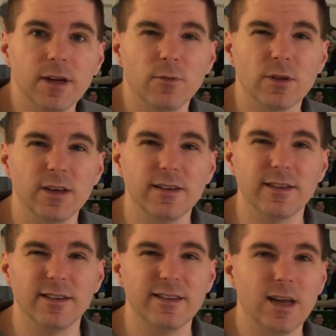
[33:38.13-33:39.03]
I realize
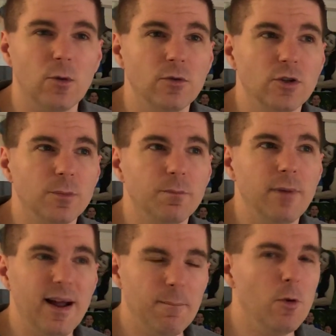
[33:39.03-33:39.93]
at this hour,
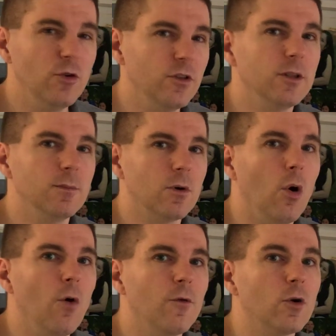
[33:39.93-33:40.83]
most of them are
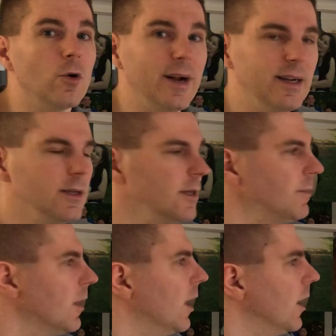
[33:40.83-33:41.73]
over or
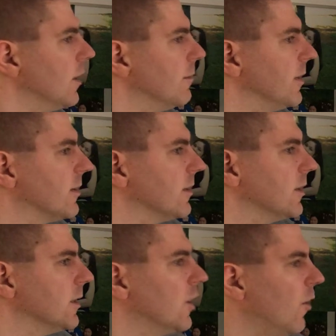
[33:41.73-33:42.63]
ending. But
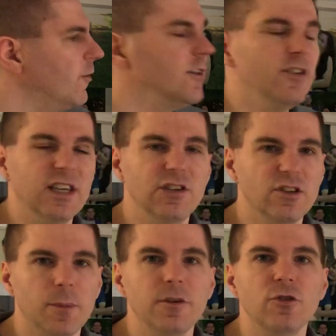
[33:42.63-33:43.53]
hopefully this gives you
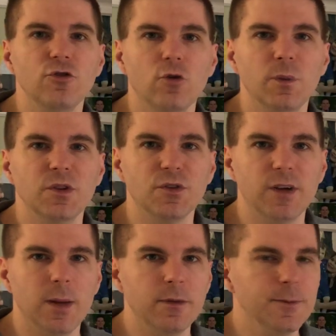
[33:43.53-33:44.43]
something to enjoy with your
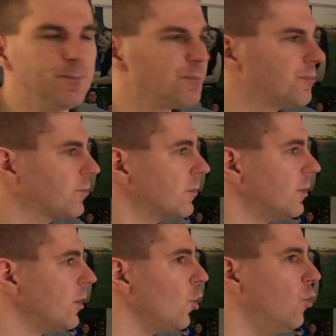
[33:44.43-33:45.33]
family,
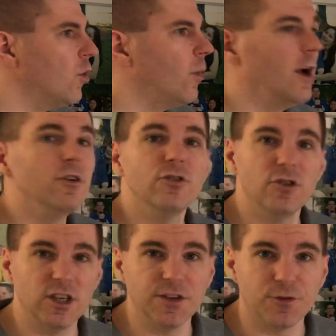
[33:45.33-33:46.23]
or while you're just
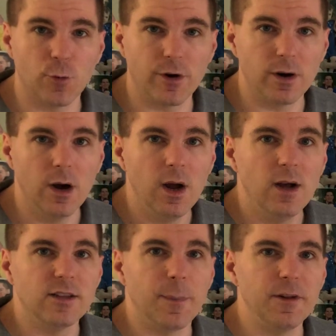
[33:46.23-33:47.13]
looking for
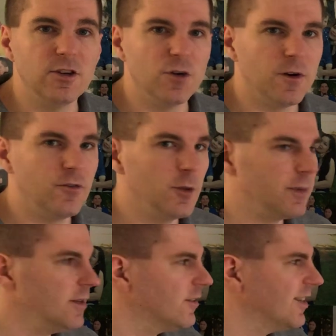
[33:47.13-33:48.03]
something to do for a few
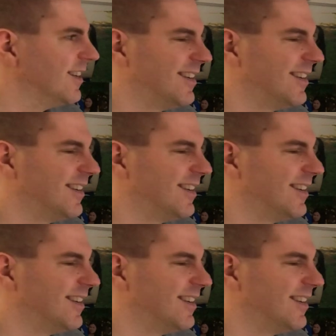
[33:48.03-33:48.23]
minutes.